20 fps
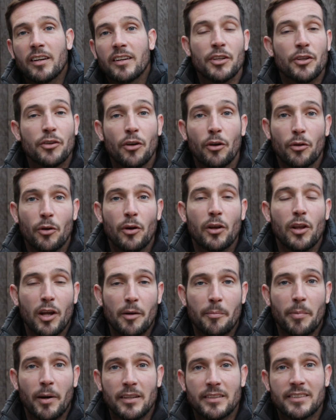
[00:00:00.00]
you don't know a lot
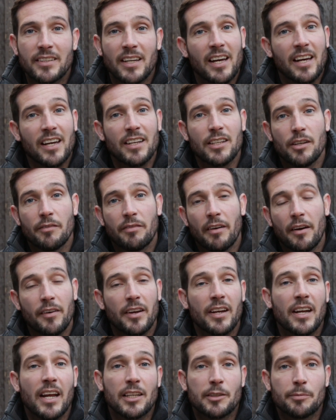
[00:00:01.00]
about it and you're
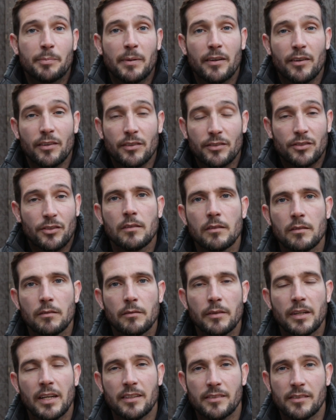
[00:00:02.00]
very inexperienced.
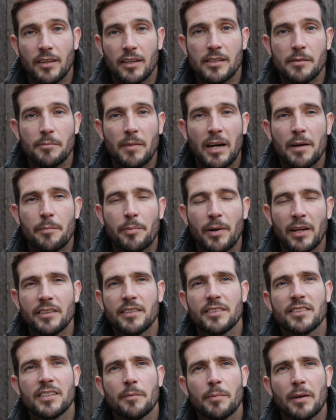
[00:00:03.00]
When I started my
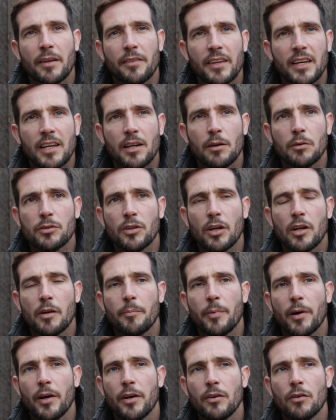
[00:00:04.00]
apprenticeship, I think I was on
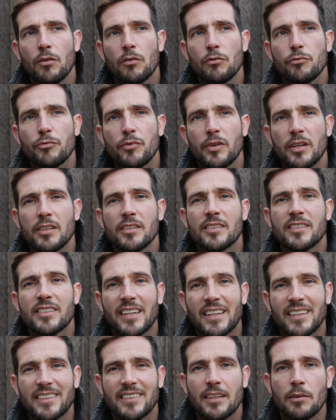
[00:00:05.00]
about
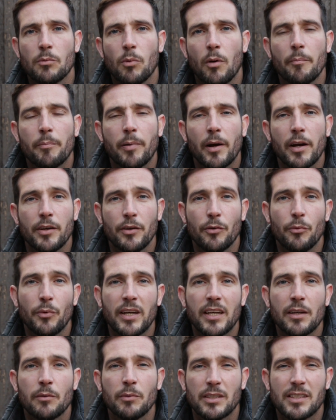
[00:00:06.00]
£161 a
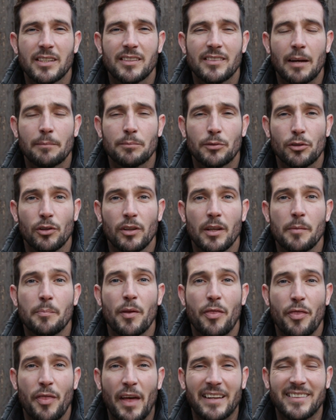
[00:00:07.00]
week, which is absolutely
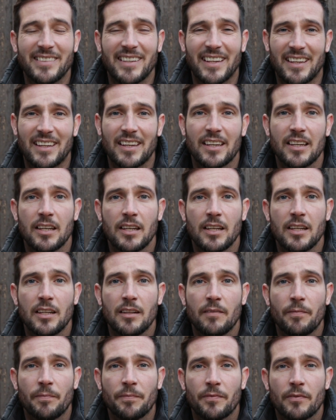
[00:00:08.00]
pathetic,
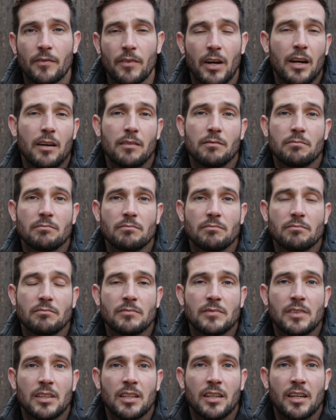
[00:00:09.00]
right?
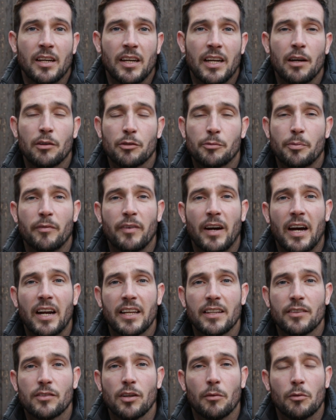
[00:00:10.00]
And I was
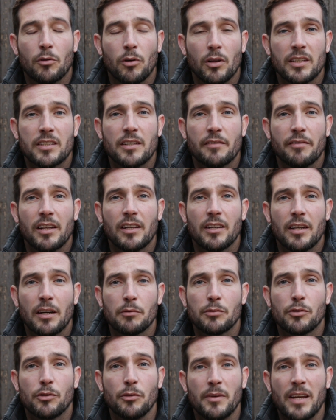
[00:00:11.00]
providing top quality value, I
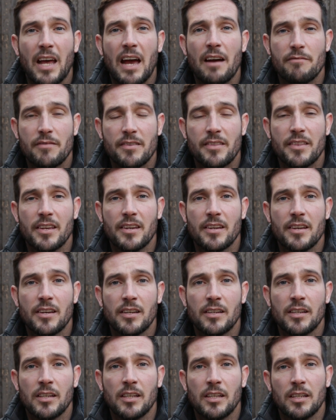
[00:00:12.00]
was doing everything.
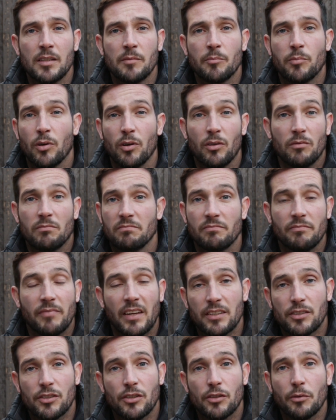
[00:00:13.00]
But
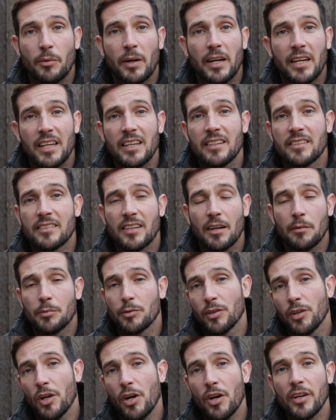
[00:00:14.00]
that's just the way it is. I
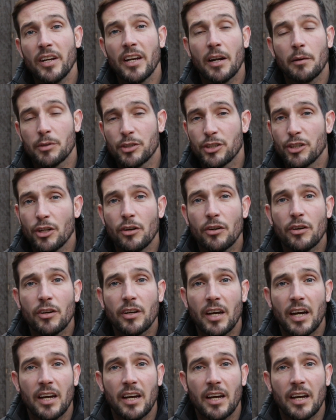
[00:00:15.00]
was learning, I was young,